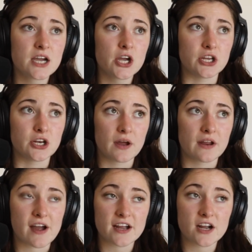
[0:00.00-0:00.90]
you know what, if
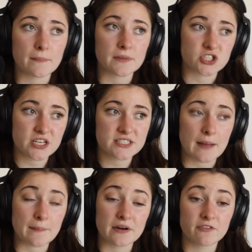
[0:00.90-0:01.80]
I accomplish this, I'm
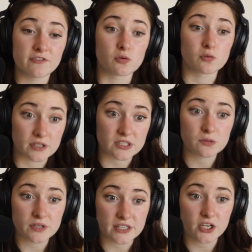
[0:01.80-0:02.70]
going to feel really,
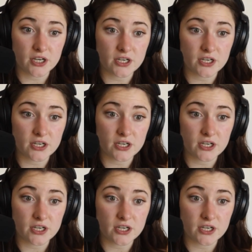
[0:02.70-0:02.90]
really good.